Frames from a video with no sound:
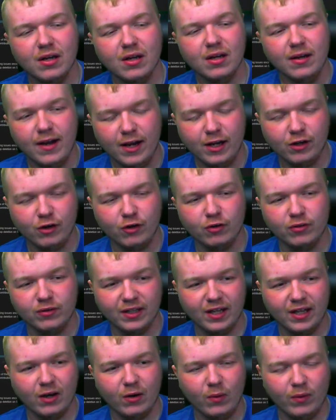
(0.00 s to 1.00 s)
and you do it
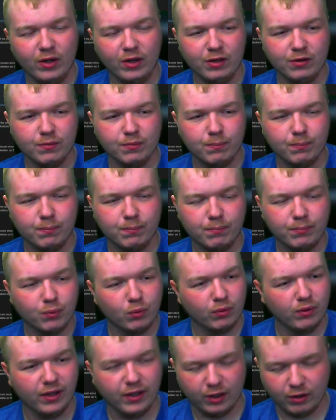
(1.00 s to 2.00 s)
that way, you pull
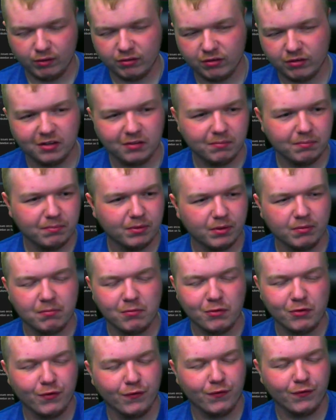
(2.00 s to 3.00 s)
Legos up, put them in
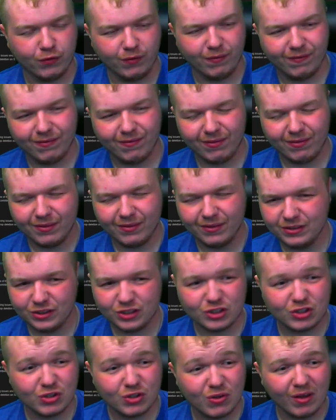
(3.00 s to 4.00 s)
your,
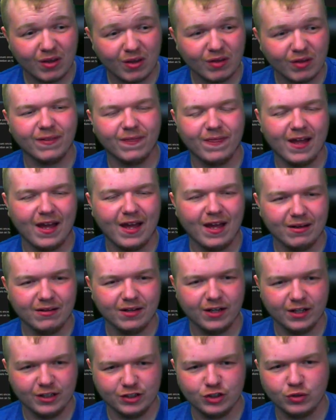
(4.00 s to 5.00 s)
things like that in
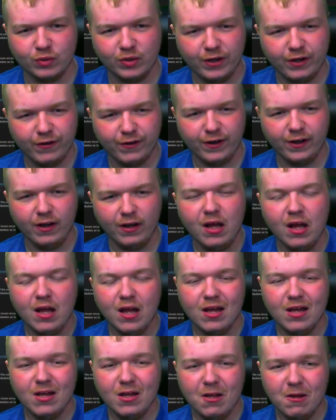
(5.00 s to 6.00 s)
that general area.
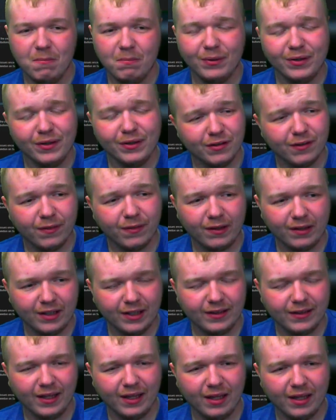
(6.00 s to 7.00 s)
But it's nothing like
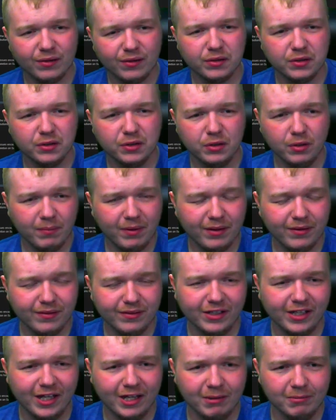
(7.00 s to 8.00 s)
that, so it makes the
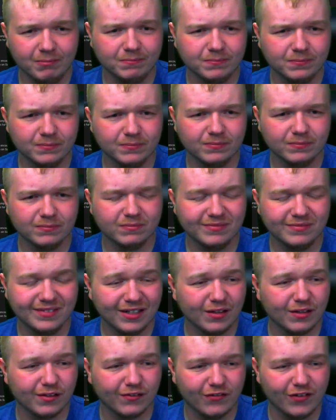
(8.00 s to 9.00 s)
game not as
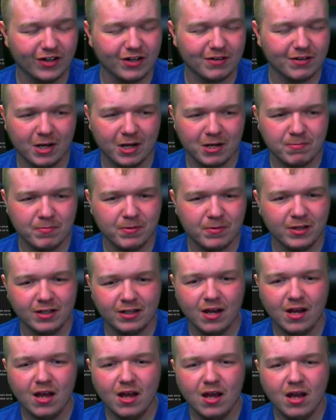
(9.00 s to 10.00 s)
fun in my opinion.
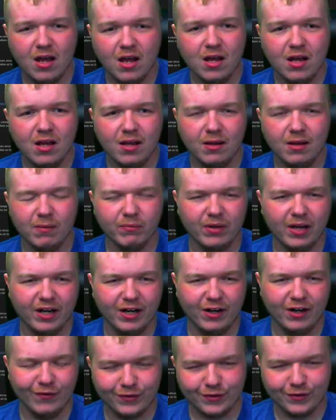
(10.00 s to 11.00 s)
And I know
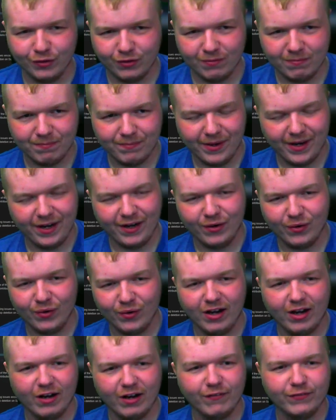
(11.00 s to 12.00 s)
it's still in beta,
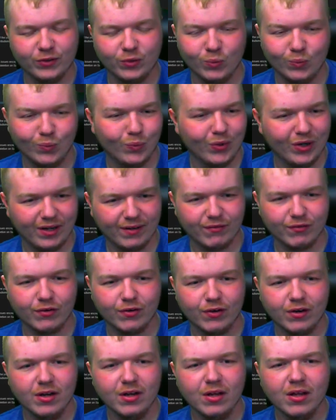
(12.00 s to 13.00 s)
alpha, whatever,
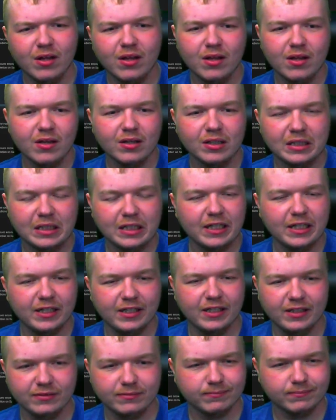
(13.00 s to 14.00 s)
it
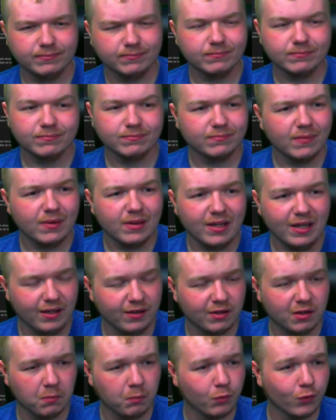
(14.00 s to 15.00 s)
needs to
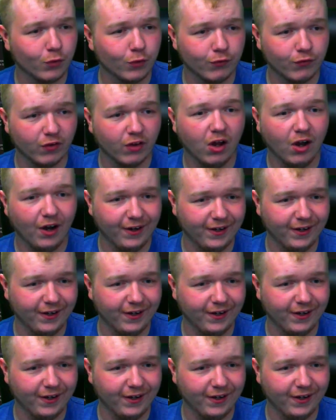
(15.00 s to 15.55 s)
improve a lot